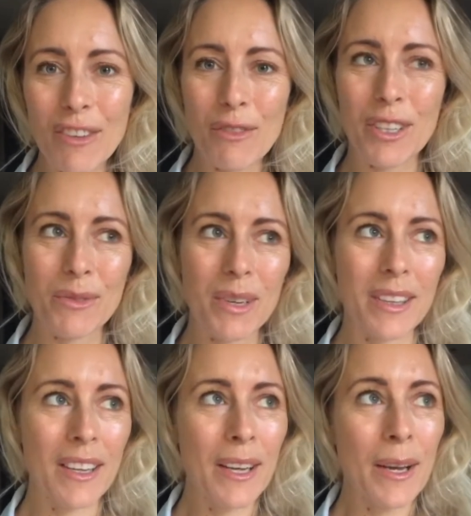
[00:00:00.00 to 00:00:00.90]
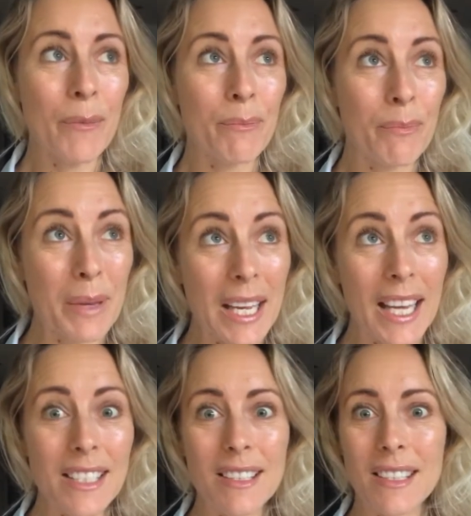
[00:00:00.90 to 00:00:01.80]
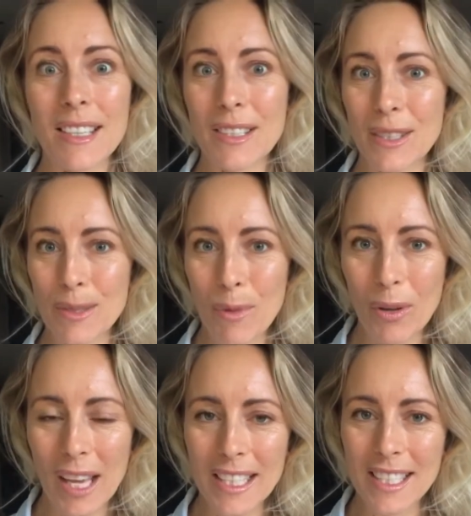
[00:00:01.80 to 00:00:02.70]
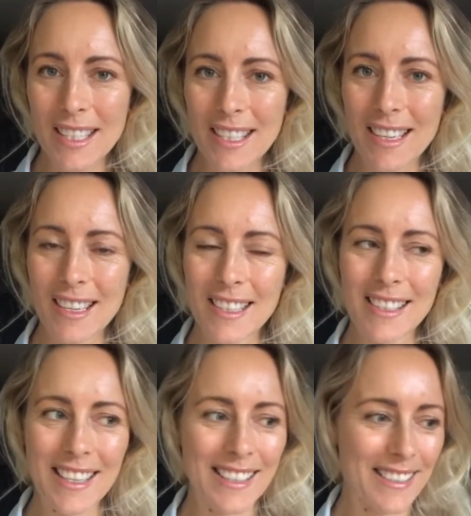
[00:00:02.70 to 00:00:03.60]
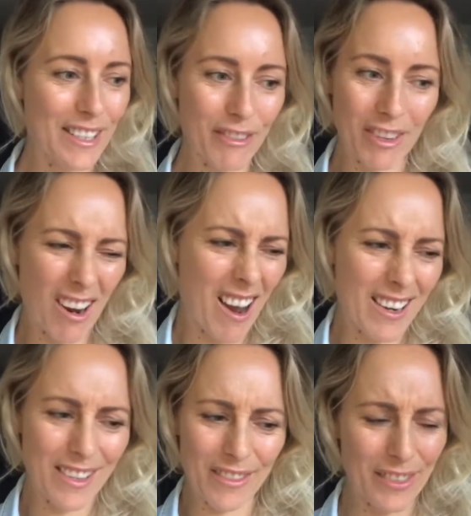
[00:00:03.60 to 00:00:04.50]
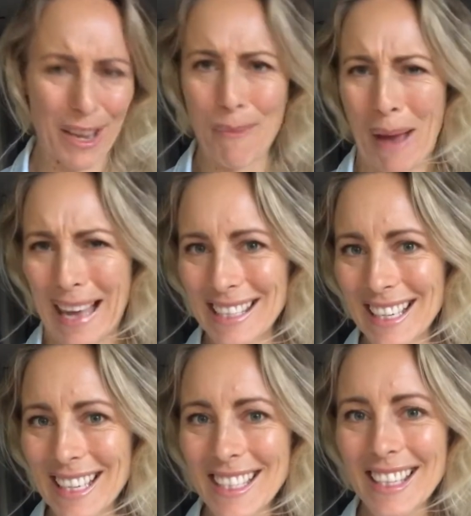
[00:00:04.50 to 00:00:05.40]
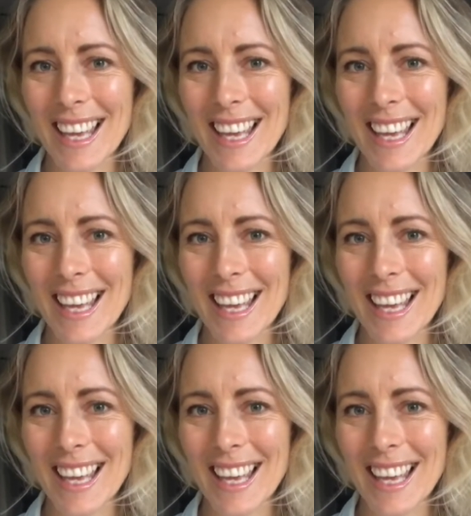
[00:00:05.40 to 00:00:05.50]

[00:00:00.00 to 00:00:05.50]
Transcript: I've worked with big agencies and small agencies in different kind of capacities,